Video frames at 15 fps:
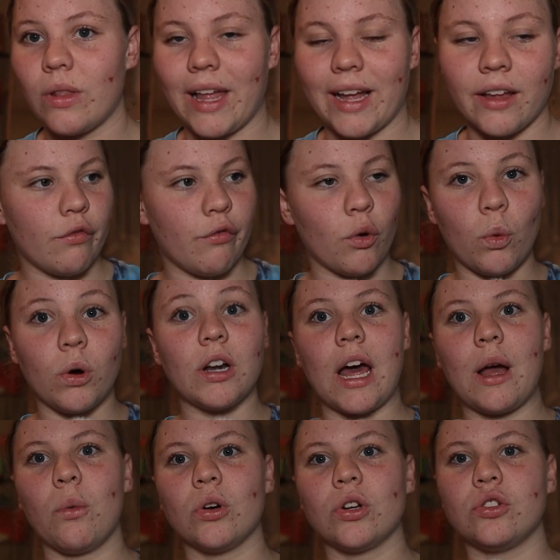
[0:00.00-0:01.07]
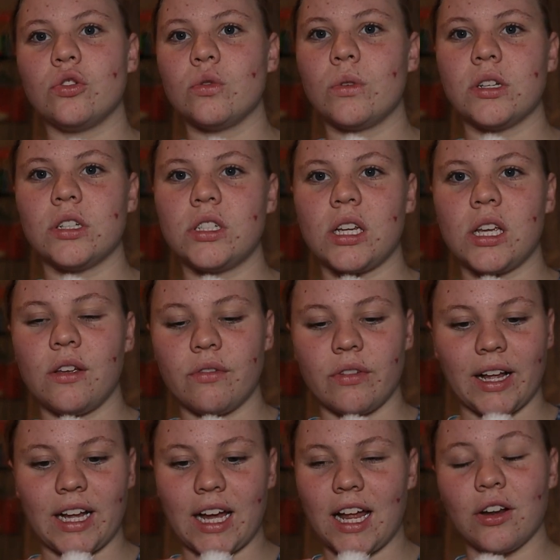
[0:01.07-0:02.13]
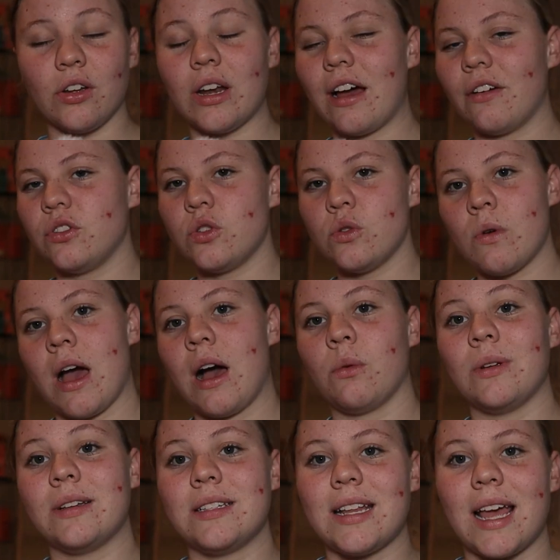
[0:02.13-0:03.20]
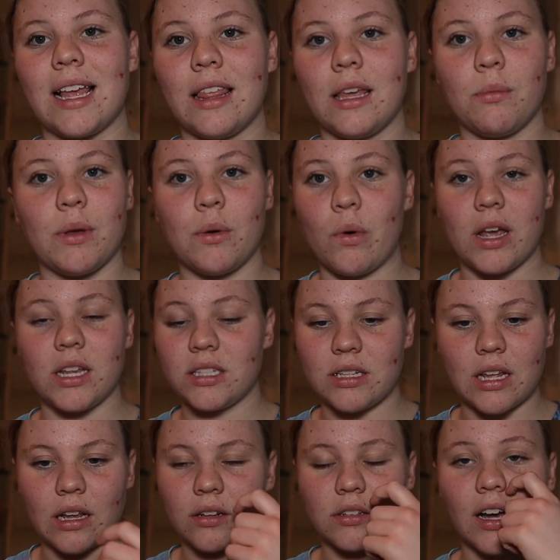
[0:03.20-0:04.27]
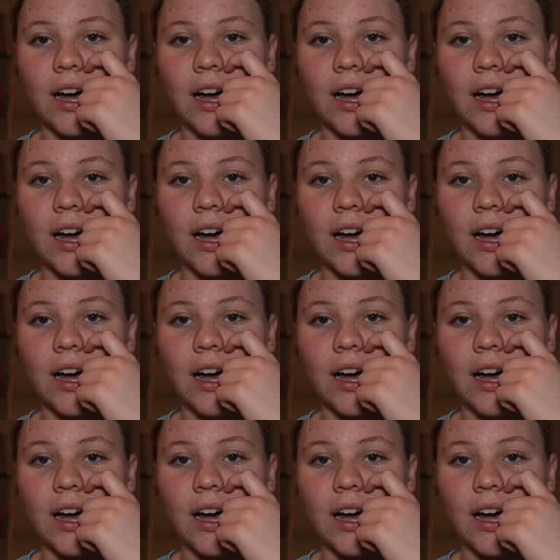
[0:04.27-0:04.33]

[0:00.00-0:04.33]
Like, for what I want to do and achieve, like, I don't have 2 hours daily be wasting